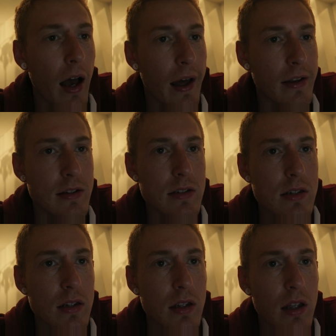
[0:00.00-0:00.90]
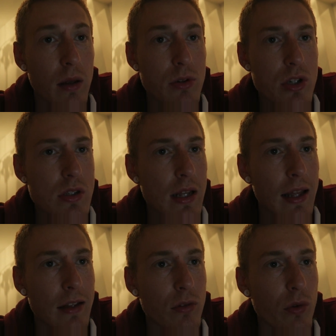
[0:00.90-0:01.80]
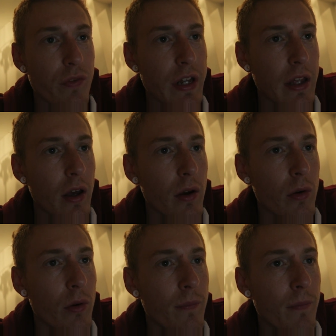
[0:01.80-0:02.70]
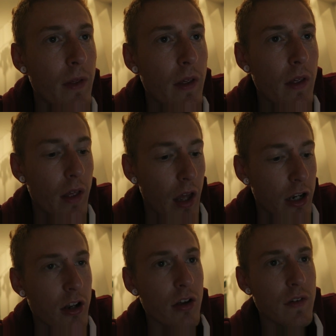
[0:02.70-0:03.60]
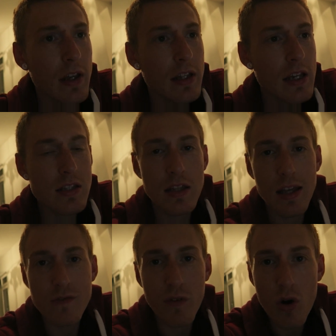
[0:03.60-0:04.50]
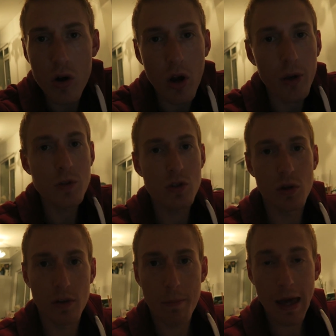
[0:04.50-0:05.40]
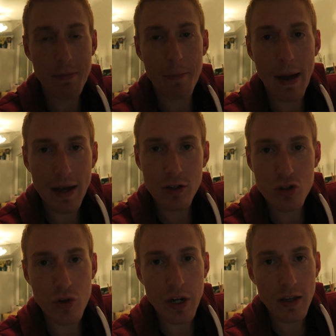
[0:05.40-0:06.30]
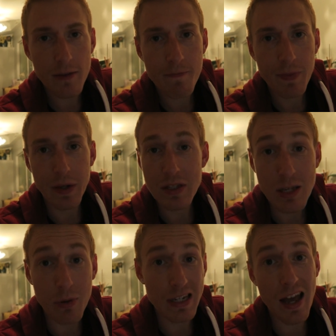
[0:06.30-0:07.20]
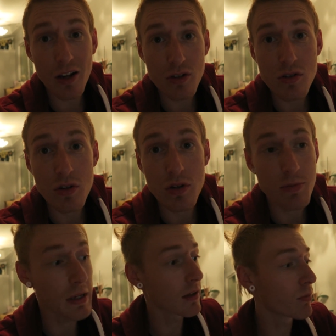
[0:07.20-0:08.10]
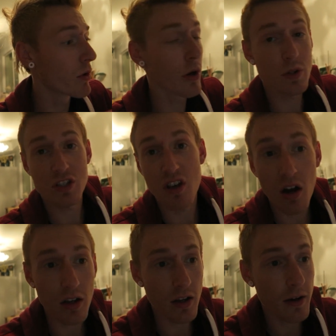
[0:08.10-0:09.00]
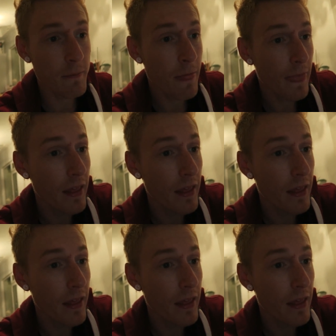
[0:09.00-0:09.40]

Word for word: And it was just a link to a video. And you know, in yesterday's vlog, I was doing the paper bag trick. And I said my dad used to do it to me when I was younger.